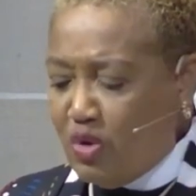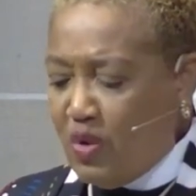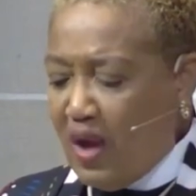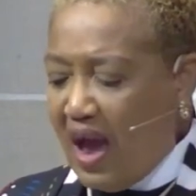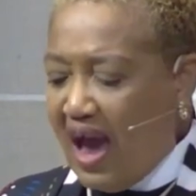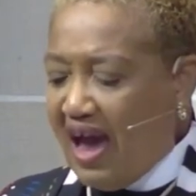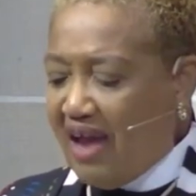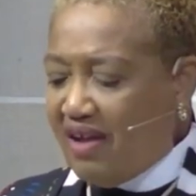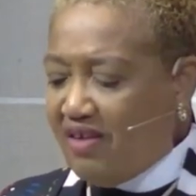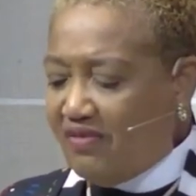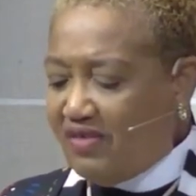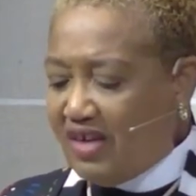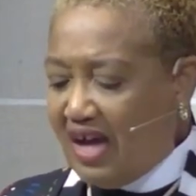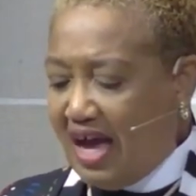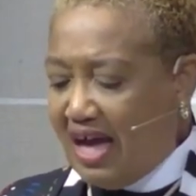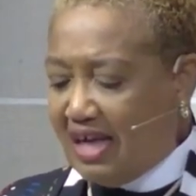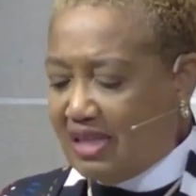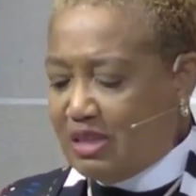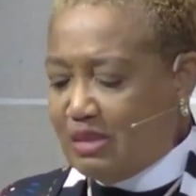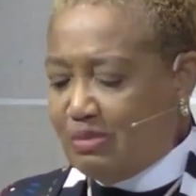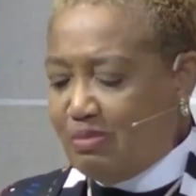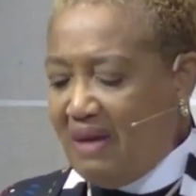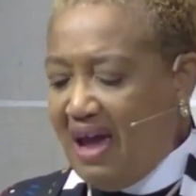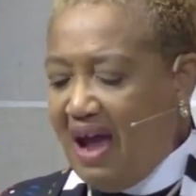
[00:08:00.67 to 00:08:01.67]
you out of
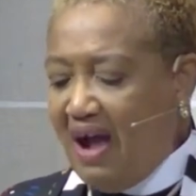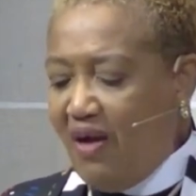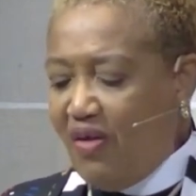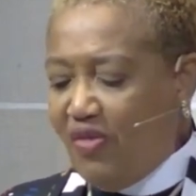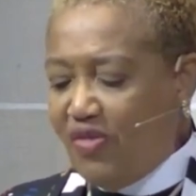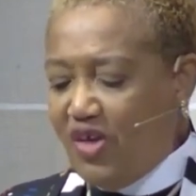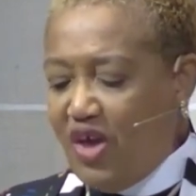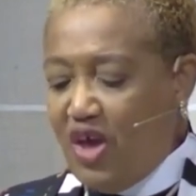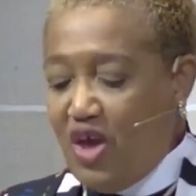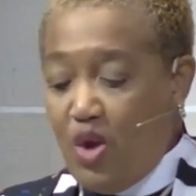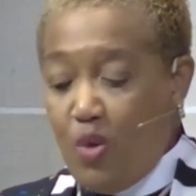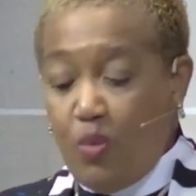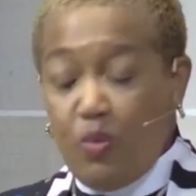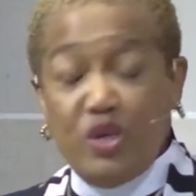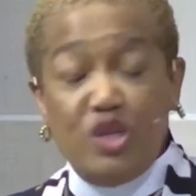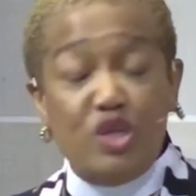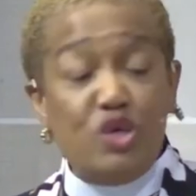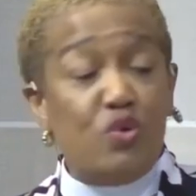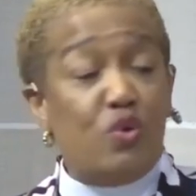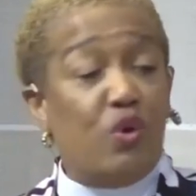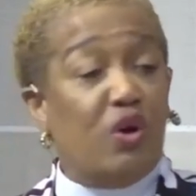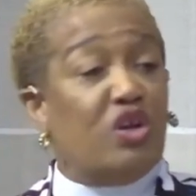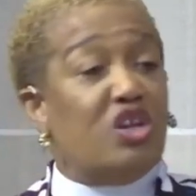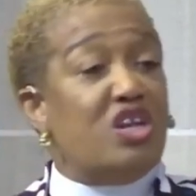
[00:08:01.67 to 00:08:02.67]
God's mouth
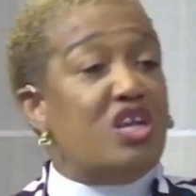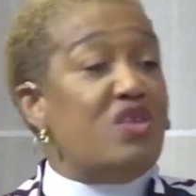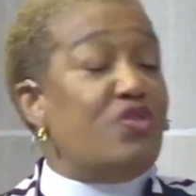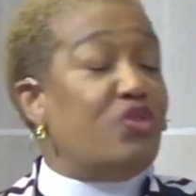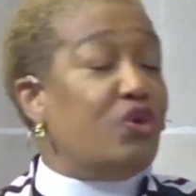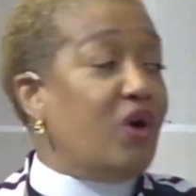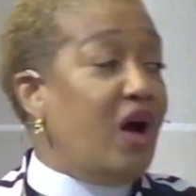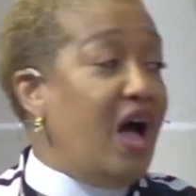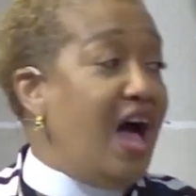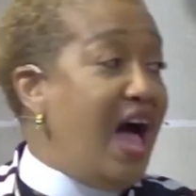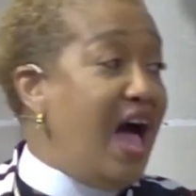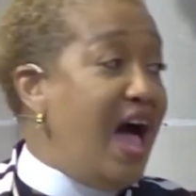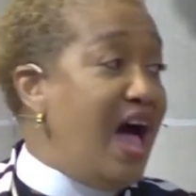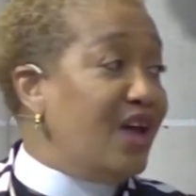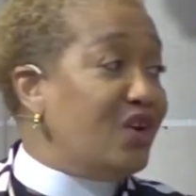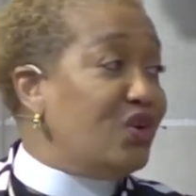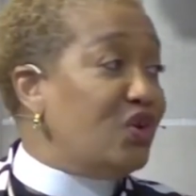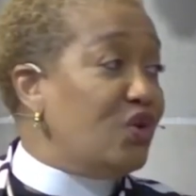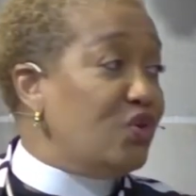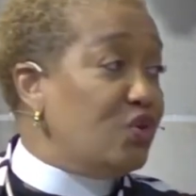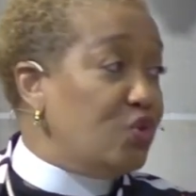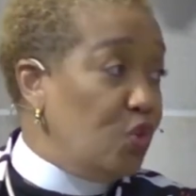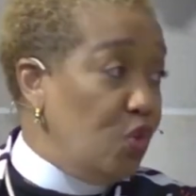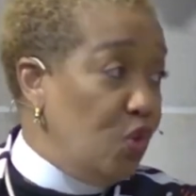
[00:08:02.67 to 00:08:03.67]
when you are neither
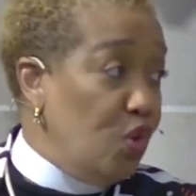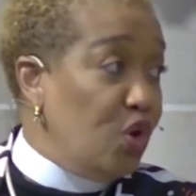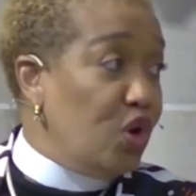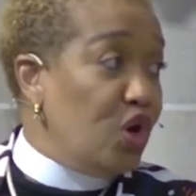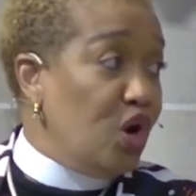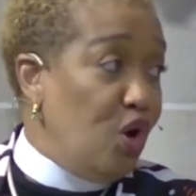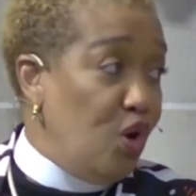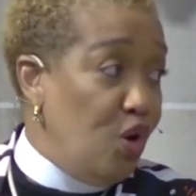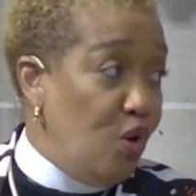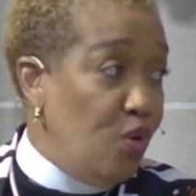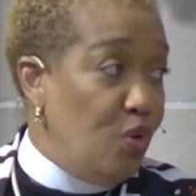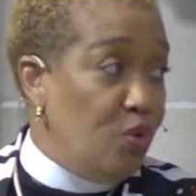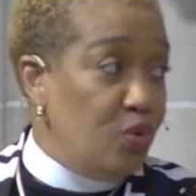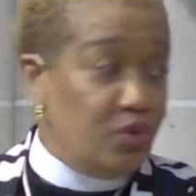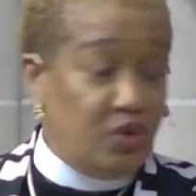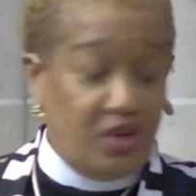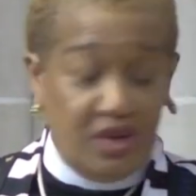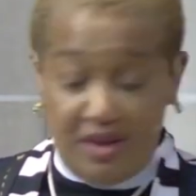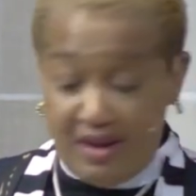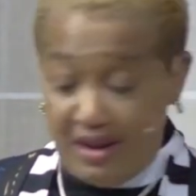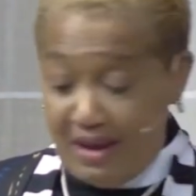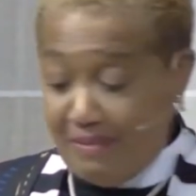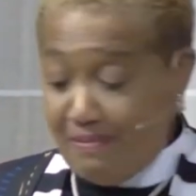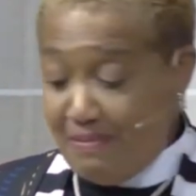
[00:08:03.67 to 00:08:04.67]
hot nor cold.
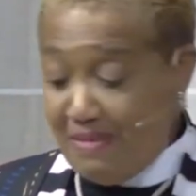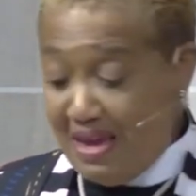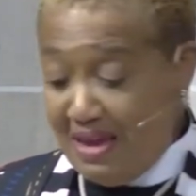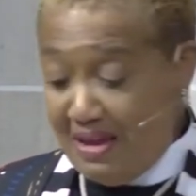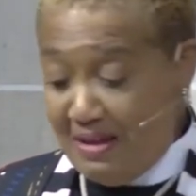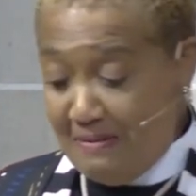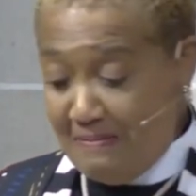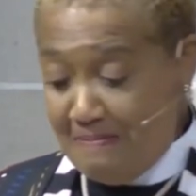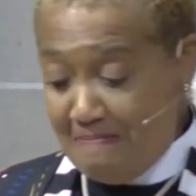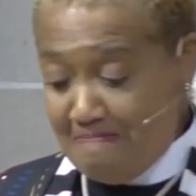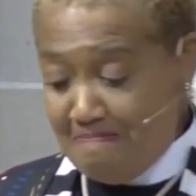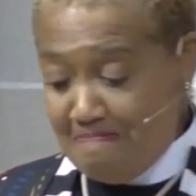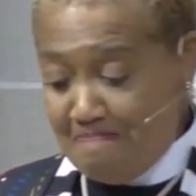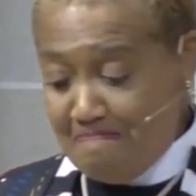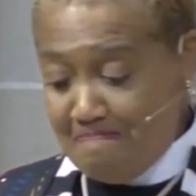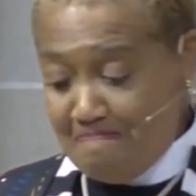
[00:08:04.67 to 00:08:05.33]
Amen.